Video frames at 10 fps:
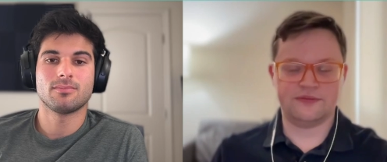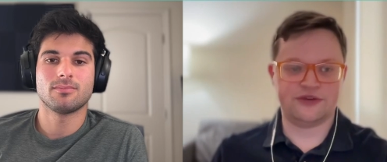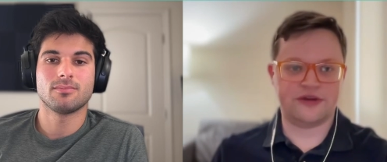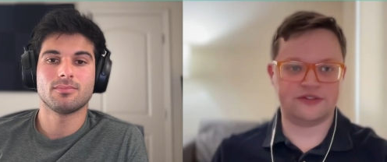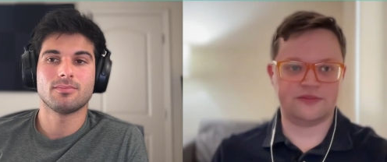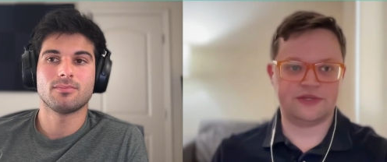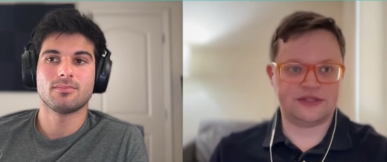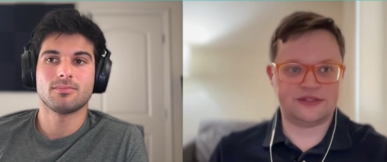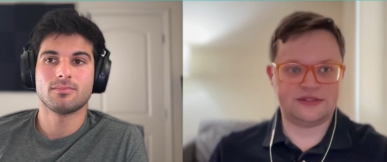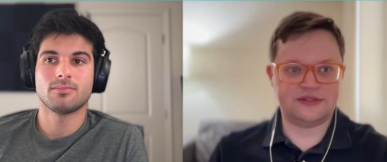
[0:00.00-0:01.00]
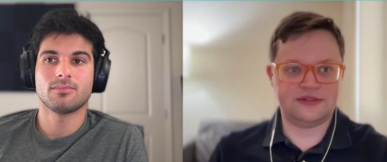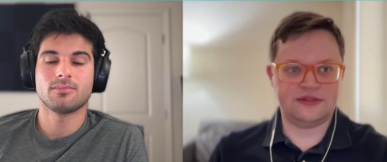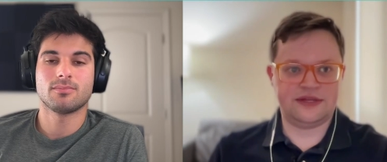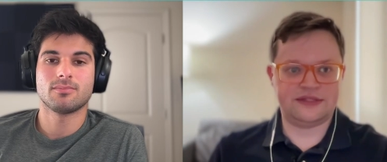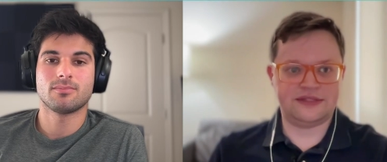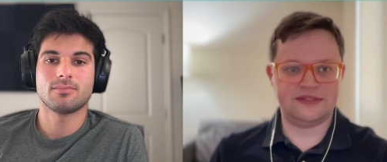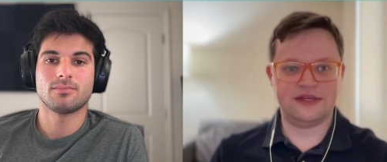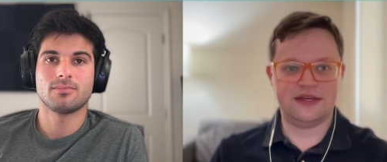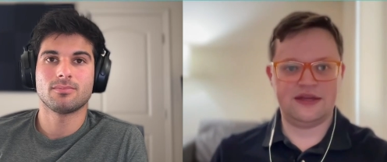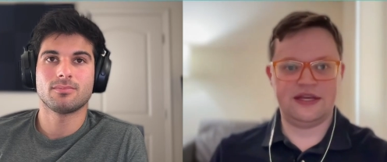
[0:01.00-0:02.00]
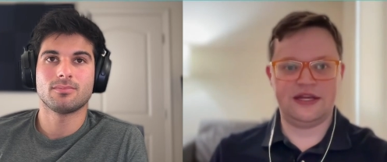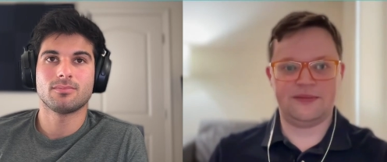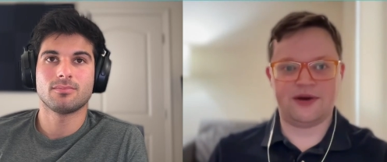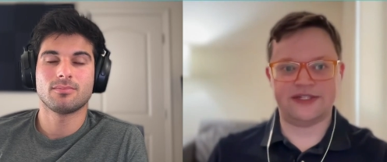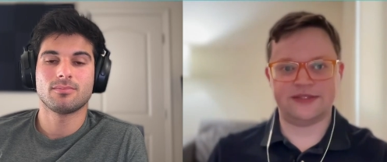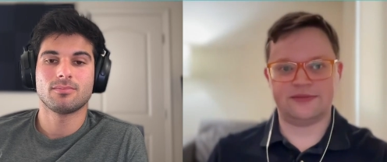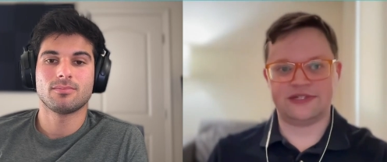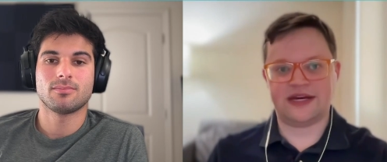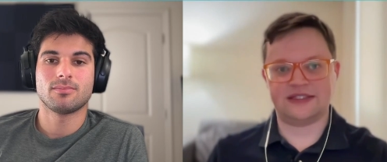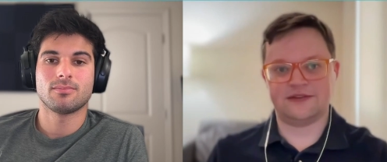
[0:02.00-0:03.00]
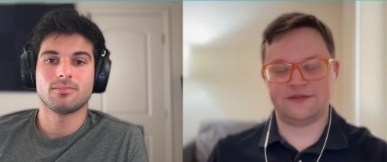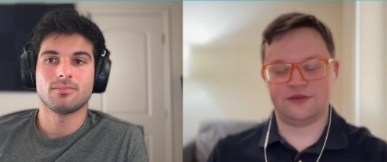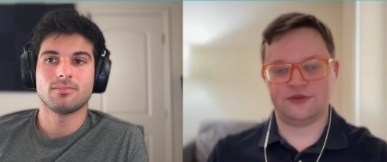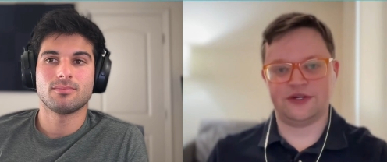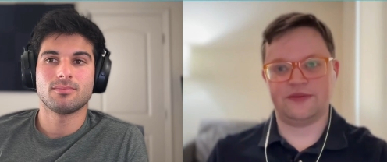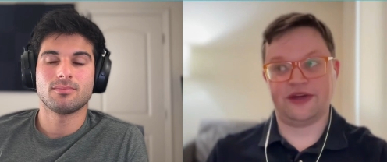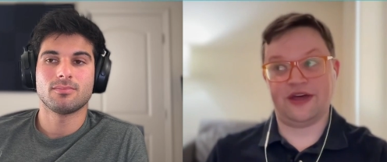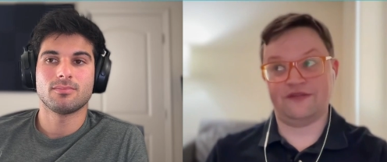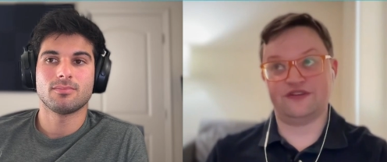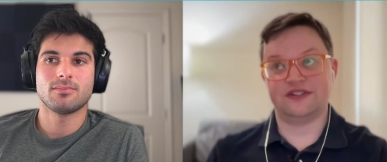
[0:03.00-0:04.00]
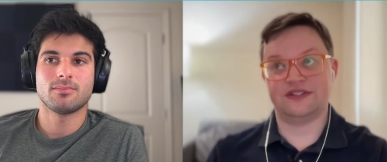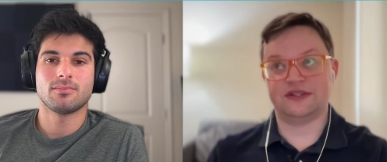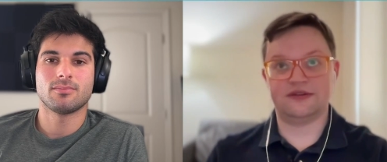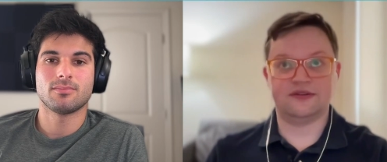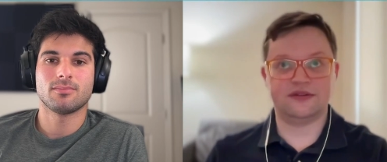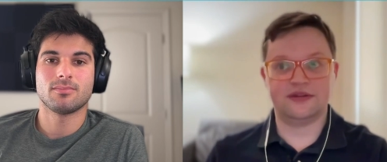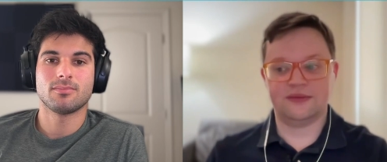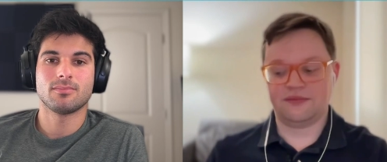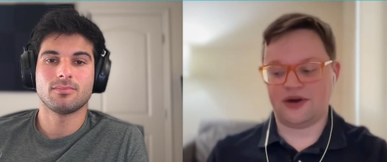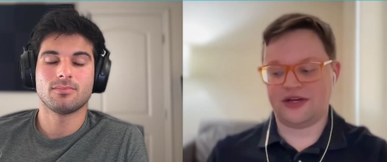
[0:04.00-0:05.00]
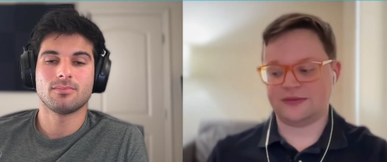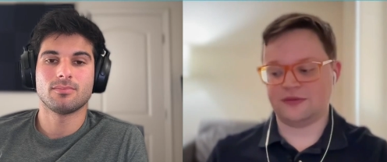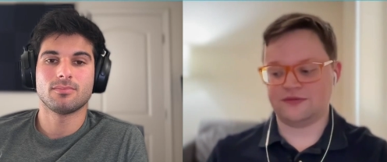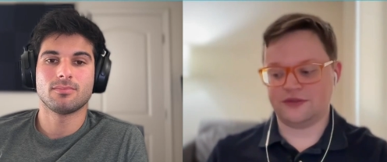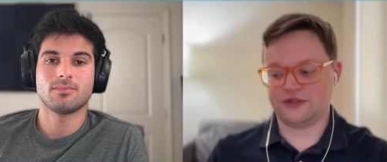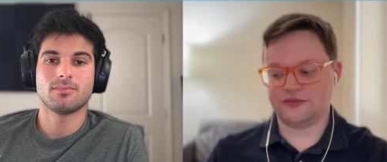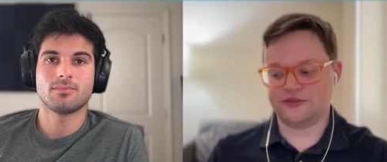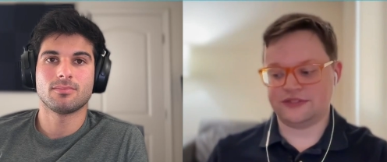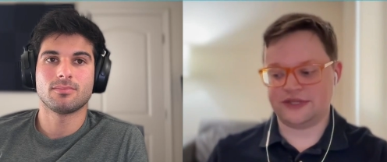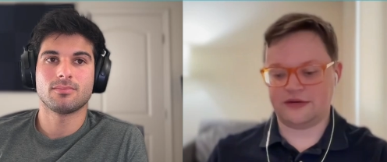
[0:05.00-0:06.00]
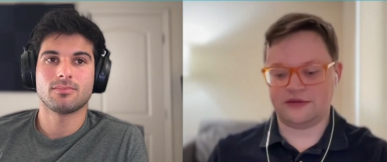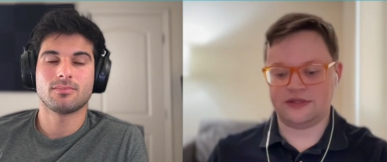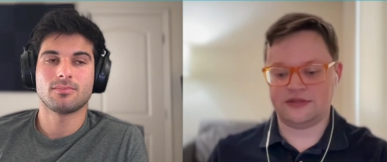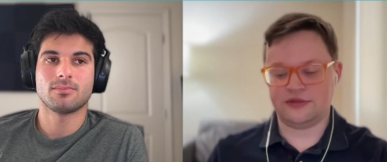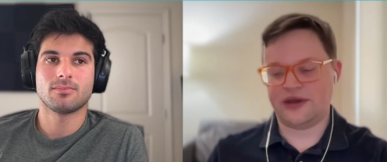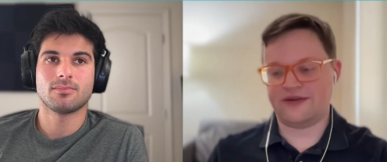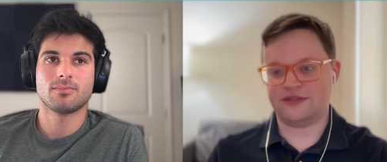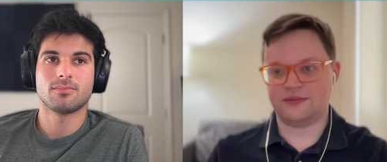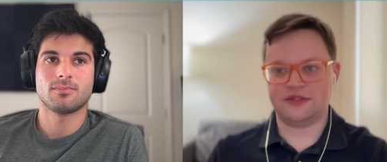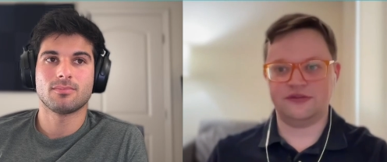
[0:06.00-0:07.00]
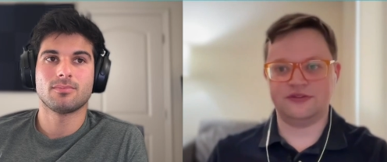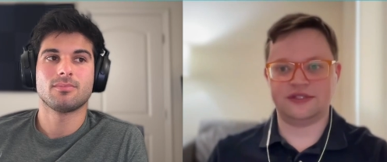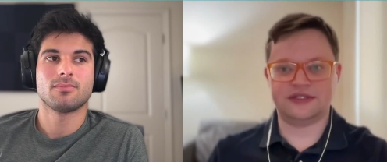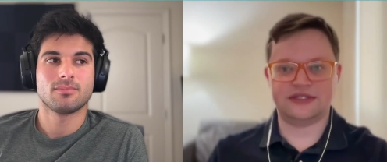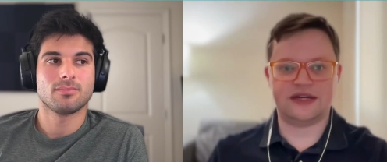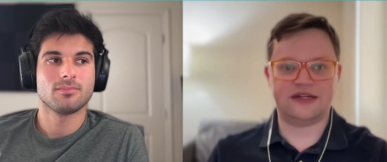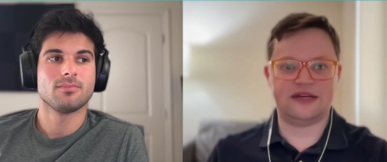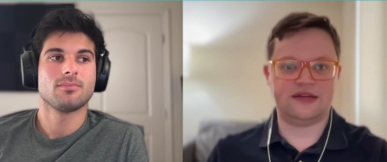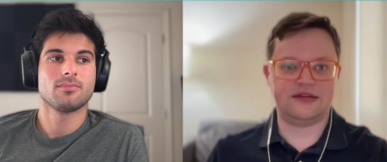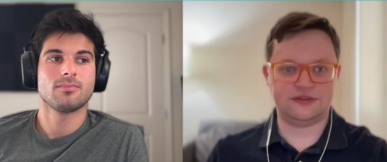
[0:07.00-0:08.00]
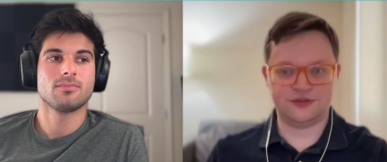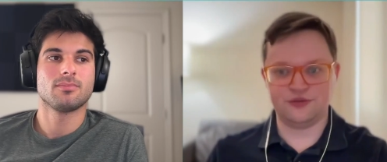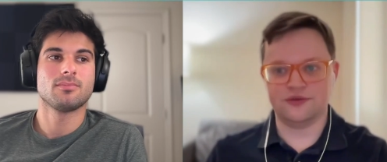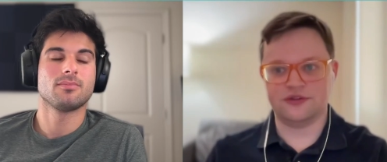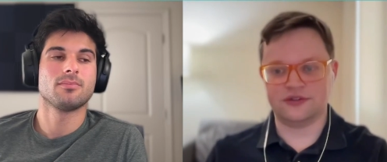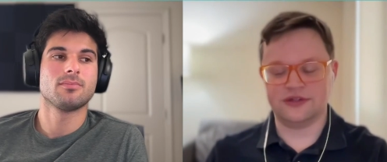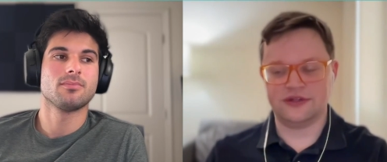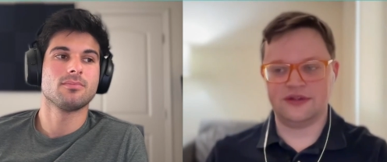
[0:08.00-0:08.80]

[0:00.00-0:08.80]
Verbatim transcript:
Speaker 1: browser because it's an impossible task if you're worried about every single possible fingerprinting outlet. You have to be using a dedicated tool